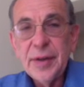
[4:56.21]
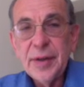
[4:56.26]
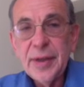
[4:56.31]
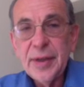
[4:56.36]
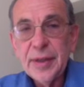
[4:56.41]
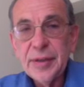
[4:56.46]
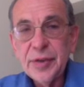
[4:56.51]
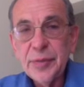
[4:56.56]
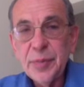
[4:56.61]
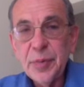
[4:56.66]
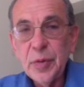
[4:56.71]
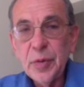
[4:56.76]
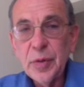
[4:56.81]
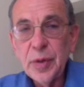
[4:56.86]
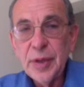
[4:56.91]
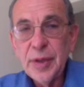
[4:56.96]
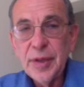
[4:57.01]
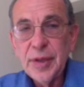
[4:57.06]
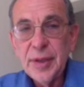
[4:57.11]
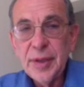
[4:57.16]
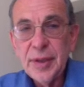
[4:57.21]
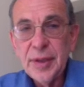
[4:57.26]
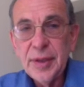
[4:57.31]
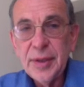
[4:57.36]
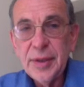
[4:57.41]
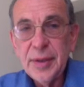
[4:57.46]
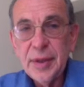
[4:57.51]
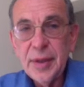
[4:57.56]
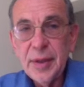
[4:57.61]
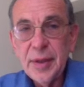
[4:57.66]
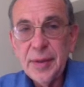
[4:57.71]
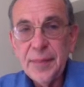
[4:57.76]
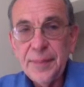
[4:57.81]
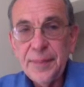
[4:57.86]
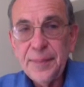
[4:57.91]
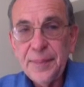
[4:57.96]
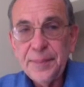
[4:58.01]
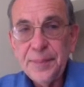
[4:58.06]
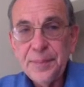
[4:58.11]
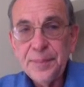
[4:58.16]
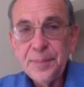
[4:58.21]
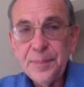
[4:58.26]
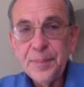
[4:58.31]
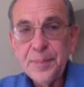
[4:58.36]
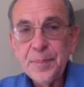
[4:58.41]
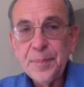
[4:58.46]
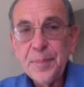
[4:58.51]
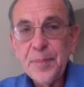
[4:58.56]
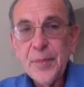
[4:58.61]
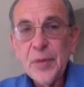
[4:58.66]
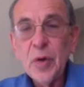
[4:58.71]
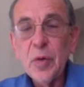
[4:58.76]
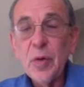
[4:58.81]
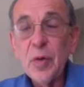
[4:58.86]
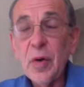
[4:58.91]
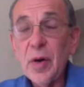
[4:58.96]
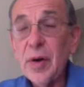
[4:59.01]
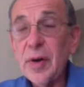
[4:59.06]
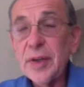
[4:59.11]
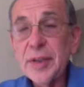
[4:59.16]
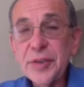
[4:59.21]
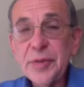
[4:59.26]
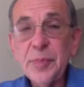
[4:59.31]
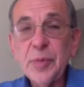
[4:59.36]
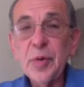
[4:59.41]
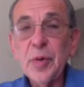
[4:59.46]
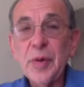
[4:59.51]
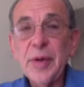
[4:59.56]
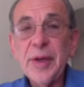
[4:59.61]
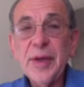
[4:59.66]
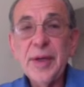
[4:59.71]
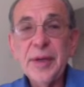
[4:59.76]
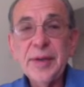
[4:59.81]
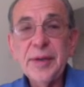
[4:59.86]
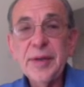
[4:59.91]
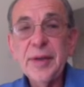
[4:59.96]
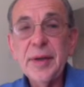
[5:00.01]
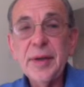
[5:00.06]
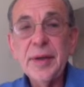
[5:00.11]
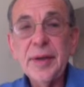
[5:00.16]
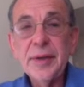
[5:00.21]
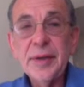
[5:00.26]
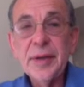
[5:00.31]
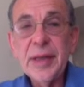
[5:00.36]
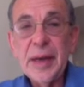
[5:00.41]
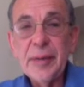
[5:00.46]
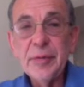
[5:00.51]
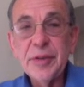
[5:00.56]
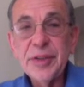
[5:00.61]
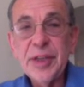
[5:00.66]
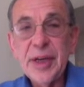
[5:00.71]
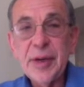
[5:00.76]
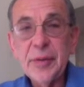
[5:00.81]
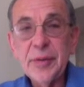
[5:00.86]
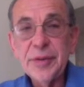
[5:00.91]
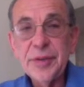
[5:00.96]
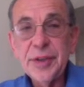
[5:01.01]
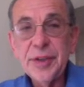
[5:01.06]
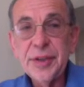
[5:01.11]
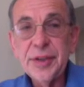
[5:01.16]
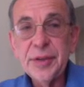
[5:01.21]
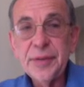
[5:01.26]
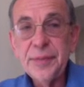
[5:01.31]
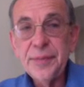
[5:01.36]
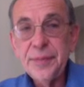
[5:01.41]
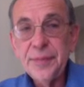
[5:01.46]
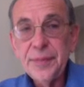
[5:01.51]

explored in, or are exploring in language acquisition,